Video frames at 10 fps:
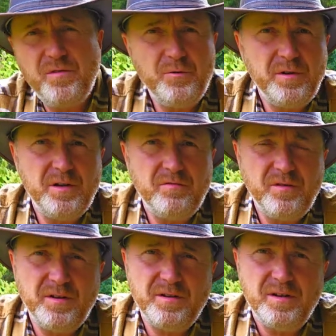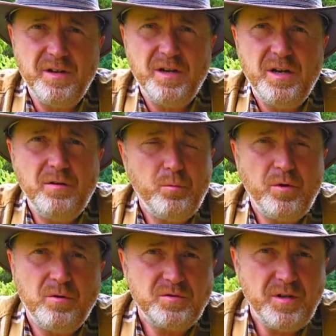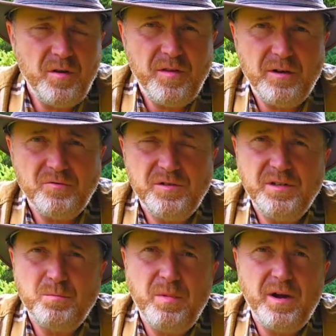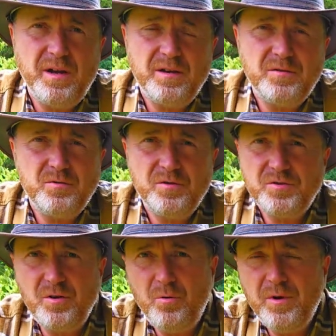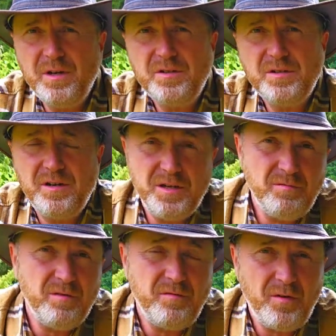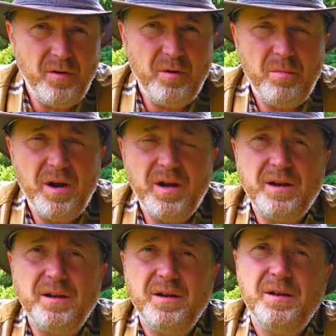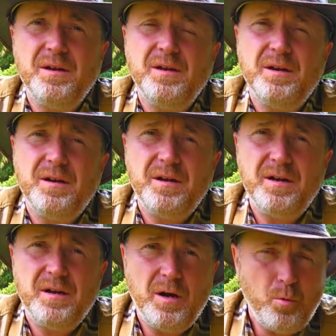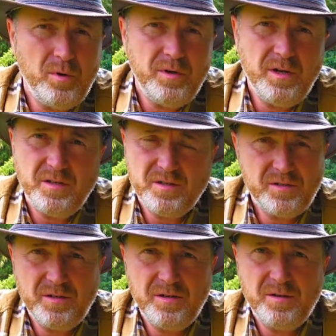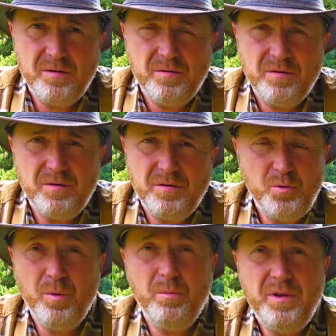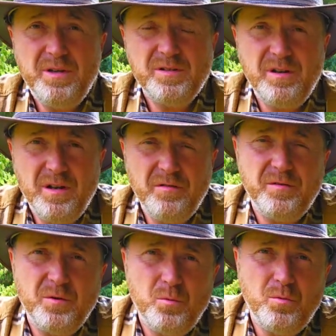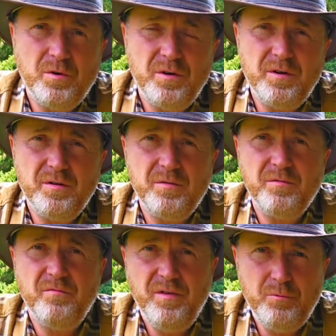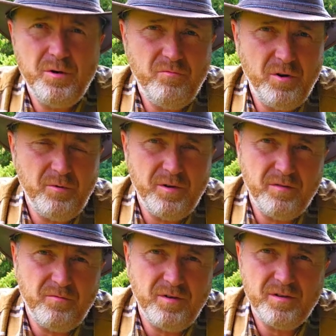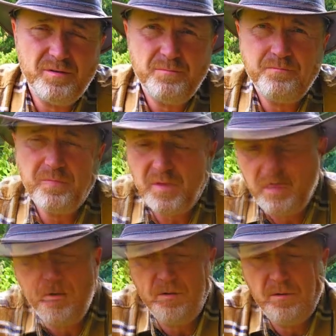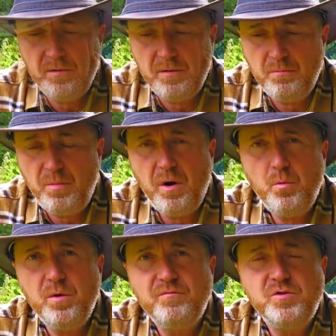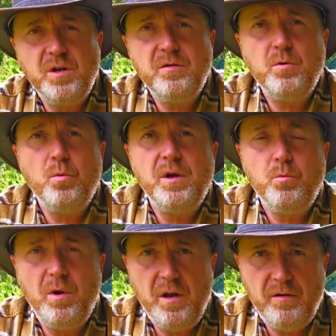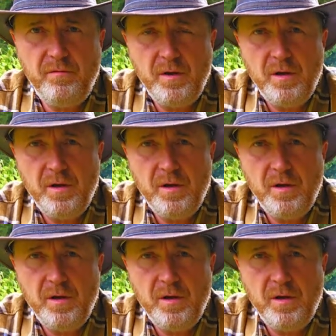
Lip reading: very different. If we go 10,000 years back to the Stone Age and even further back, how we as human beings lived were very, very different. But we've changed the way we live,